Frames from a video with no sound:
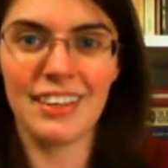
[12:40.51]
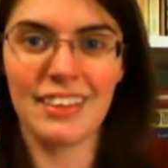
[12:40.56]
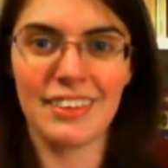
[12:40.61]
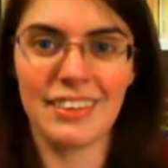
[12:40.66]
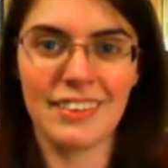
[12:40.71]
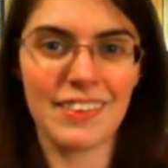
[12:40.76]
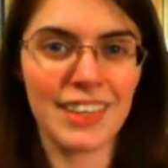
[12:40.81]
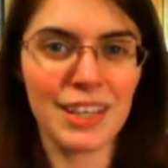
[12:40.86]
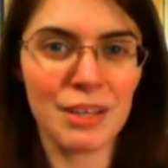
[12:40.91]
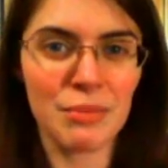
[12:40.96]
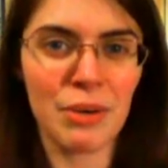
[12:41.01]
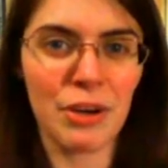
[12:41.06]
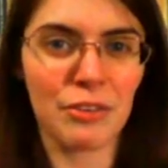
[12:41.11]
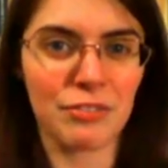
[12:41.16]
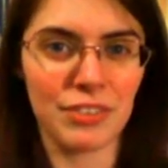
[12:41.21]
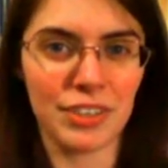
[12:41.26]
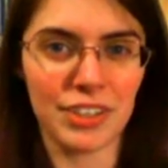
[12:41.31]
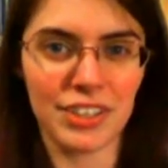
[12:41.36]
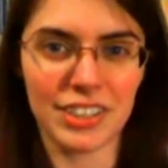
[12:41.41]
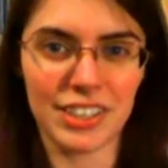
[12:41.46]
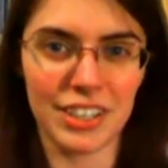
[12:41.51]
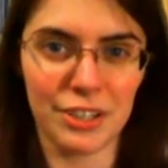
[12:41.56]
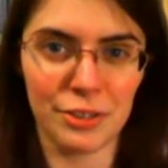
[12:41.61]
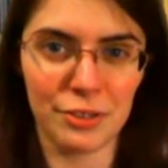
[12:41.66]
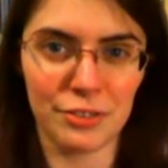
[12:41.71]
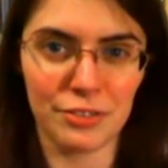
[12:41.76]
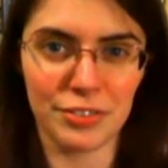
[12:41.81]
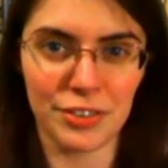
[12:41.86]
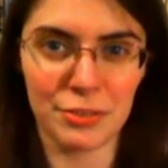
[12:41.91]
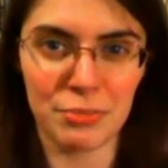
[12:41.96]
The thing about
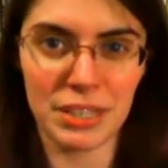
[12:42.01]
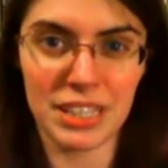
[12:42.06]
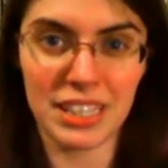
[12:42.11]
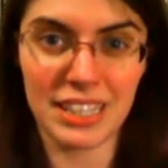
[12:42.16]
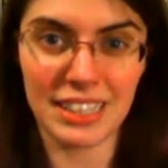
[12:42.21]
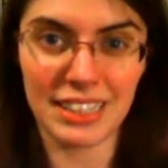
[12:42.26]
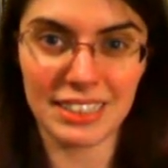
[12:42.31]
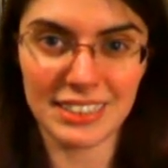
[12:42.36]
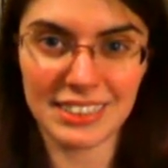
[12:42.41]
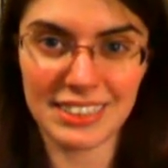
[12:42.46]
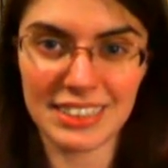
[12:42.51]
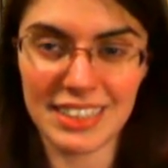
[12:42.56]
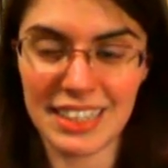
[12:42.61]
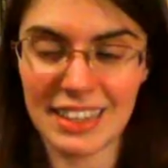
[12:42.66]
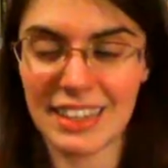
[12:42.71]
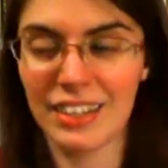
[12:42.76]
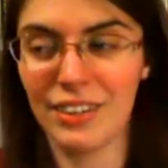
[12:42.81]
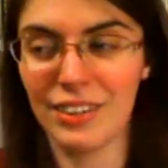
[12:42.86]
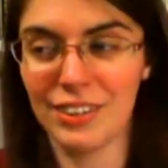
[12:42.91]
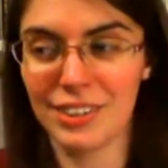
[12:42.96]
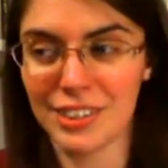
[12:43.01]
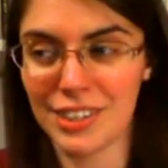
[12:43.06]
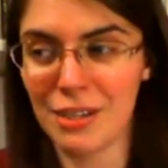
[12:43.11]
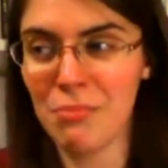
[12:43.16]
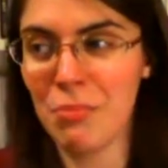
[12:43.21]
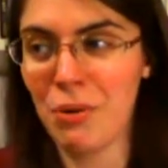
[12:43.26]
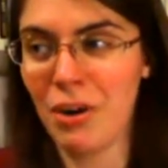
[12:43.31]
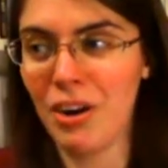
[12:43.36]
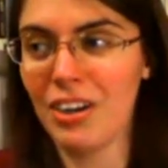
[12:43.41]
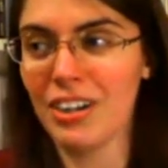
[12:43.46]
Vertigo, for me, is that there are
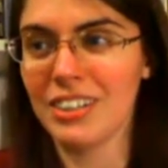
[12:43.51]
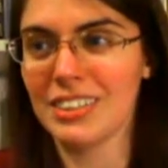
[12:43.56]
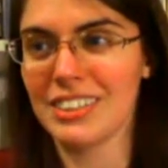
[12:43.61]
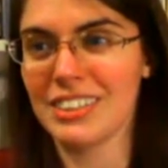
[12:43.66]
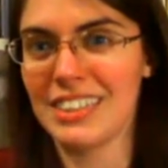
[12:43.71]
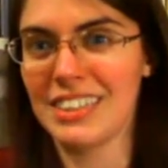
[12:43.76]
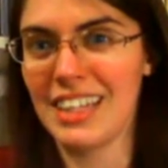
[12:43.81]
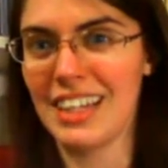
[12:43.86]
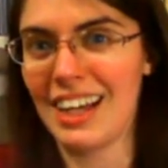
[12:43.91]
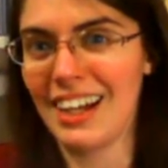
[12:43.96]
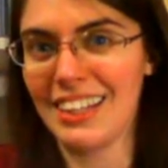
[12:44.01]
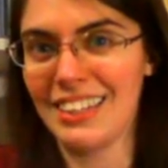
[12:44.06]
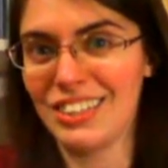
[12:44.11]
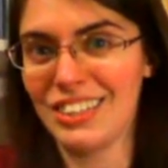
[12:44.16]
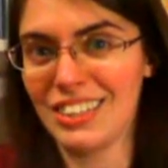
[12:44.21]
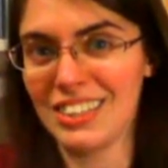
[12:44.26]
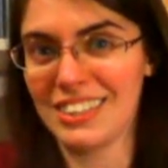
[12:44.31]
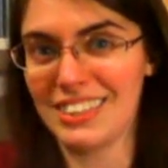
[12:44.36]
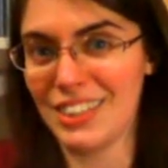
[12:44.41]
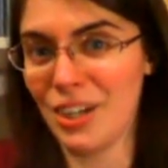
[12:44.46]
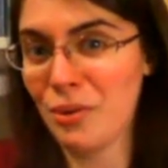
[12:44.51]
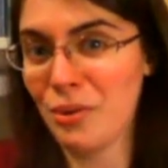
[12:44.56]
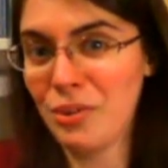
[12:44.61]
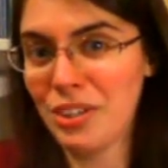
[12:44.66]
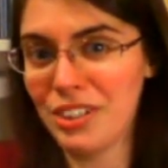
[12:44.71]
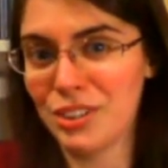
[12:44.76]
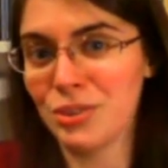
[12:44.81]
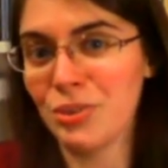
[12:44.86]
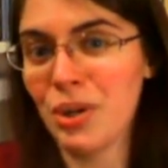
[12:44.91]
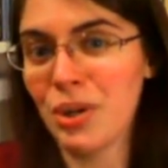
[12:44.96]
some parts that I just don't
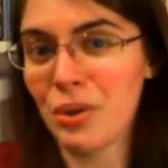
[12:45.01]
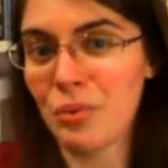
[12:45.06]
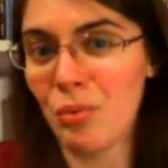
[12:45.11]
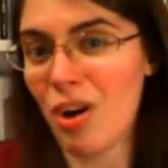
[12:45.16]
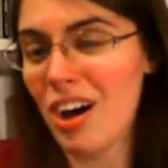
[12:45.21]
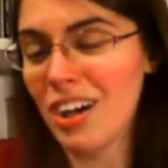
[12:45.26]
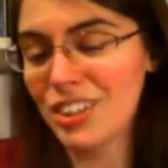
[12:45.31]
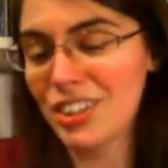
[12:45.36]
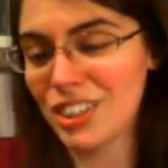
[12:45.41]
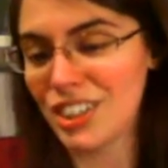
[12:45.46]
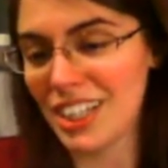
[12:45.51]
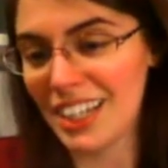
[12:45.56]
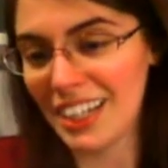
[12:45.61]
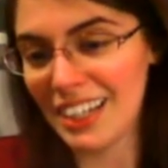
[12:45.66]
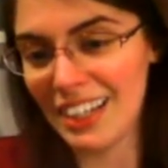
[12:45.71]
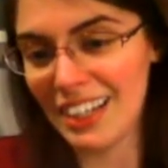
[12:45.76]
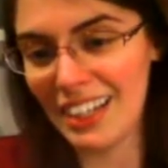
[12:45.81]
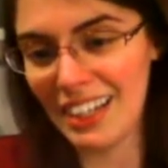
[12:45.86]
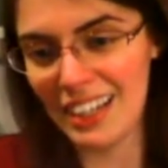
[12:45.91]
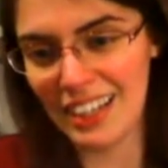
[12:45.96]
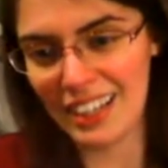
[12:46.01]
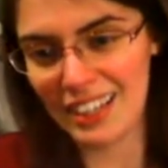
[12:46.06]
enjoy watching.